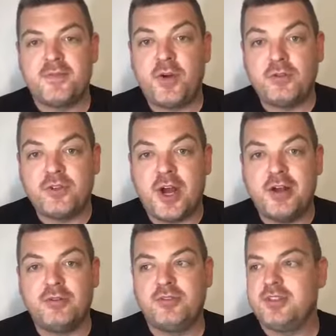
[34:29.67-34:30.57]
false
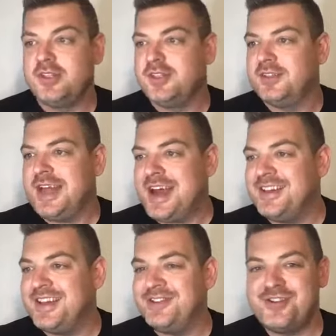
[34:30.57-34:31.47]
idols that are
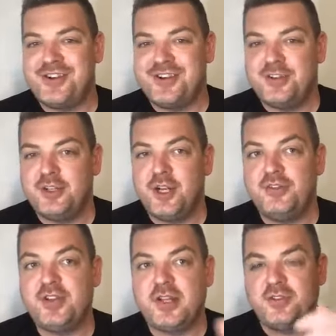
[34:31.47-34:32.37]
out there trying to, you know,
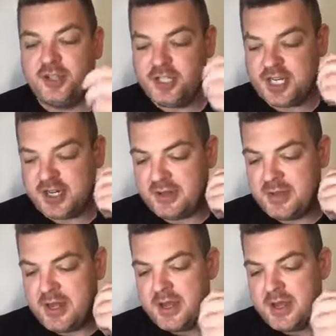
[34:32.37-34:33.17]
sell us an agenda?